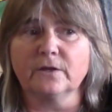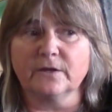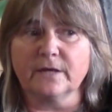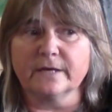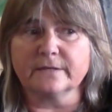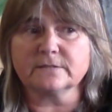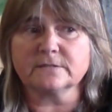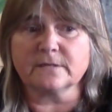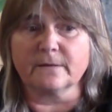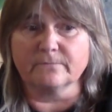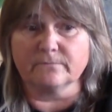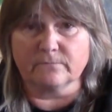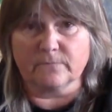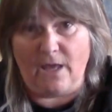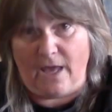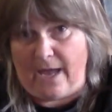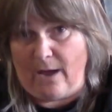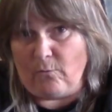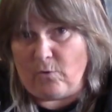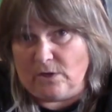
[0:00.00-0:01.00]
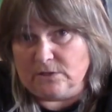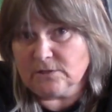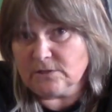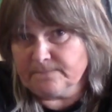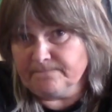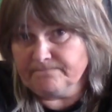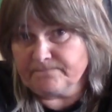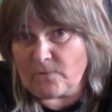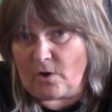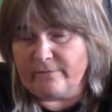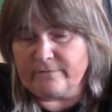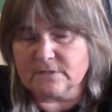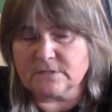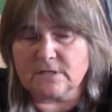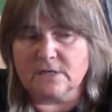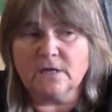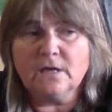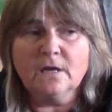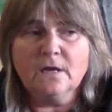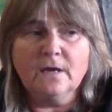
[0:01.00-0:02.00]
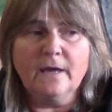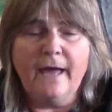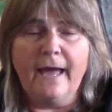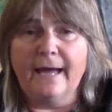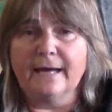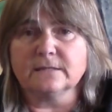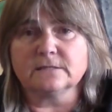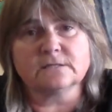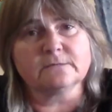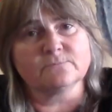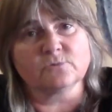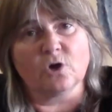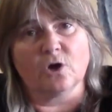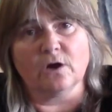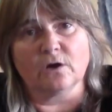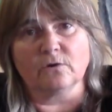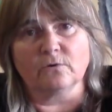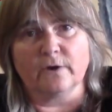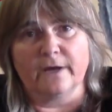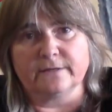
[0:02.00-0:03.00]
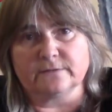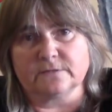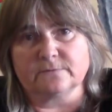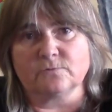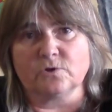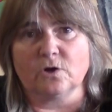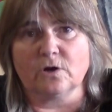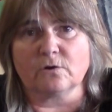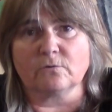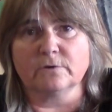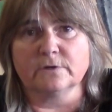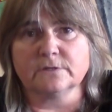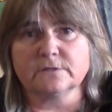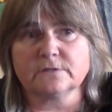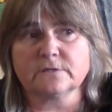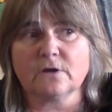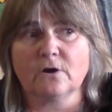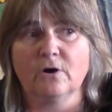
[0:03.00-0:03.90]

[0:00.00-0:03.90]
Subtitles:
Get some cat ones, obviously, and some dog ones.